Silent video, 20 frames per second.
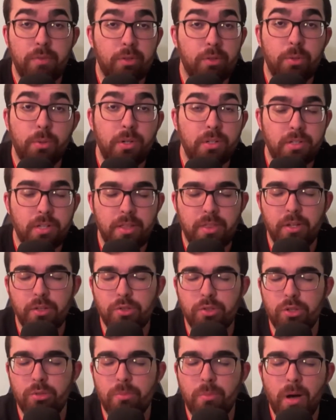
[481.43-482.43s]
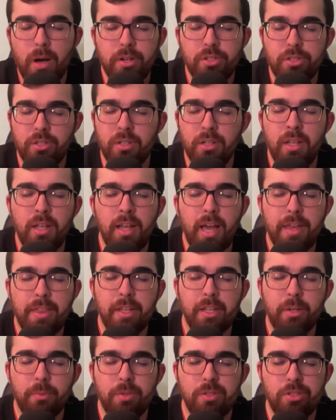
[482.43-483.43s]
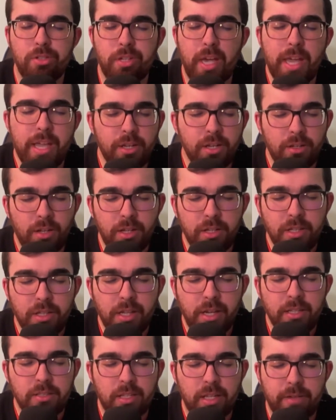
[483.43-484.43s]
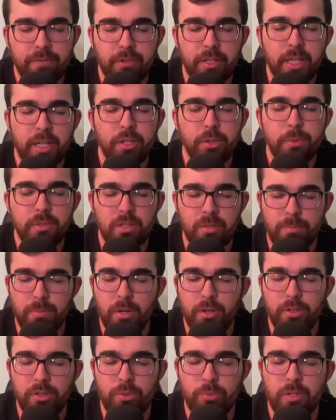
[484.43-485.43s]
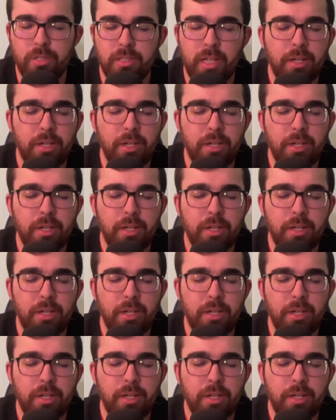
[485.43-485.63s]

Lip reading: course, I think too much. I think it was Yandel on the ice, and I forget who his partner was.